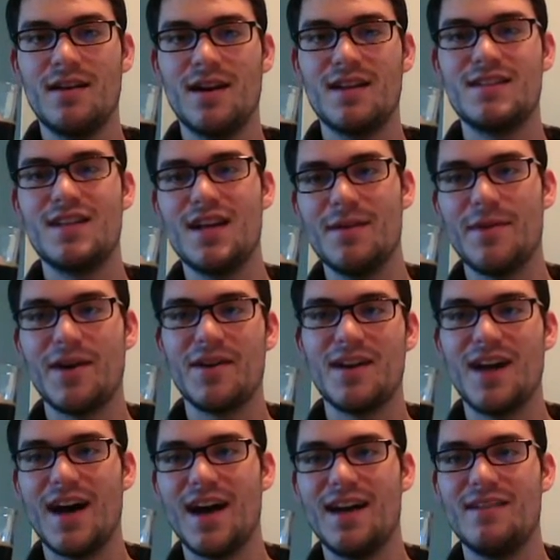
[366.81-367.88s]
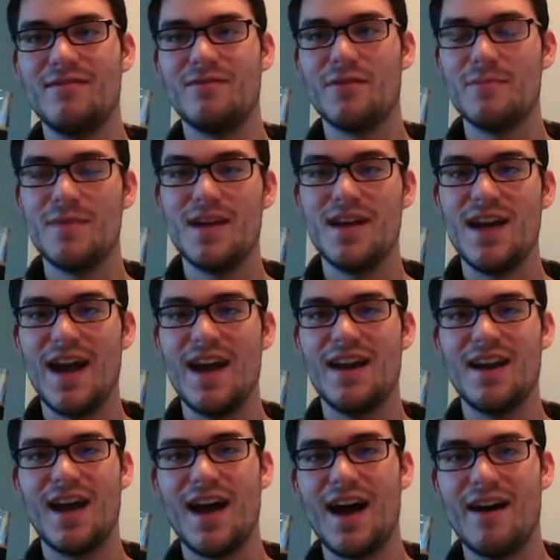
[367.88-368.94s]
Say about a 9 for me,
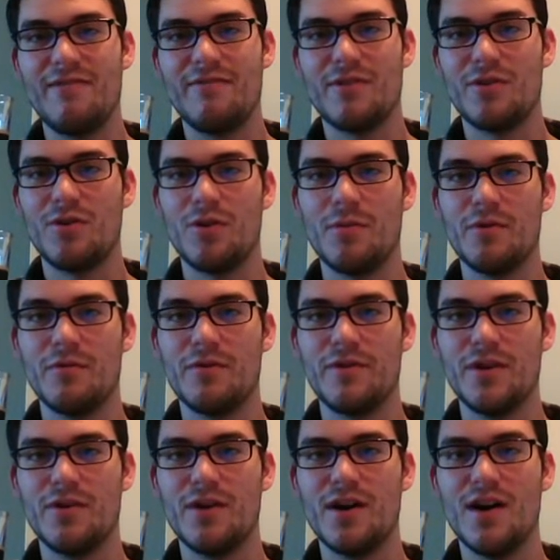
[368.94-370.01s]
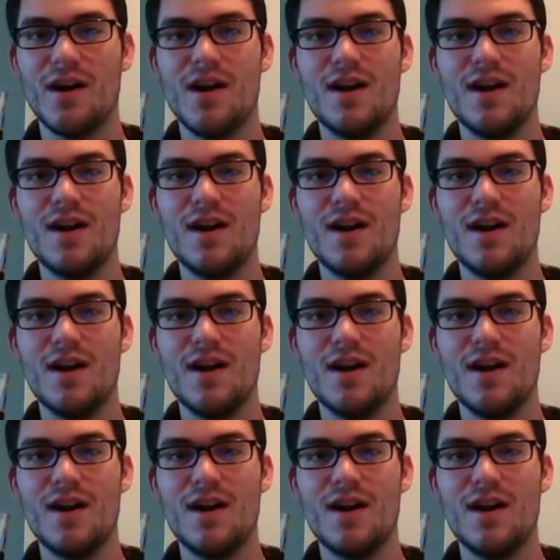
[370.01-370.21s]
8.5 for a normal reviewer.